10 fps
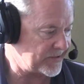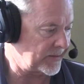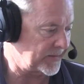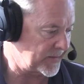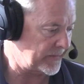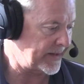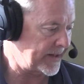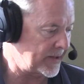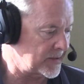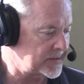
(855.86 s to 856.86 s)
struggles over the
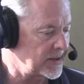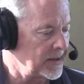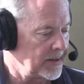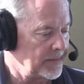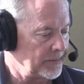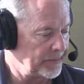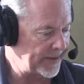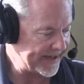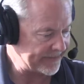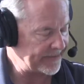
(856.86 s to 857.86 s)
years,
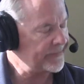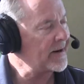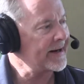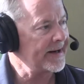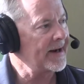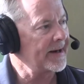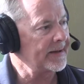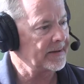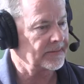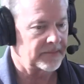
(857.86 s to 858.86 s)
but every Friday
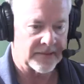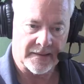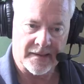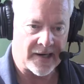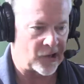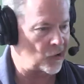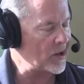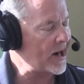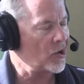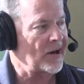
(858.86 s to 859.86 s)
night, a
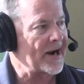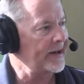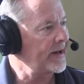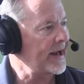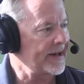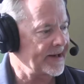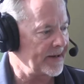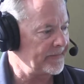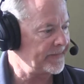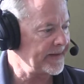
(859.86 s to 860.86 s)
great crowd at, at
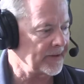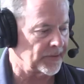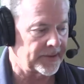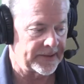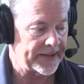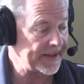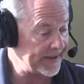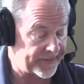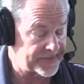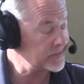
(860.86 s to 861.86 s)
Cub Field,
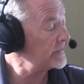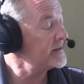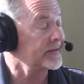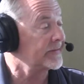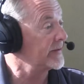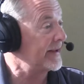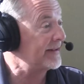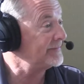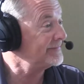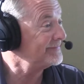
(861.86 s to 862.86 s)
and there's a reason for that.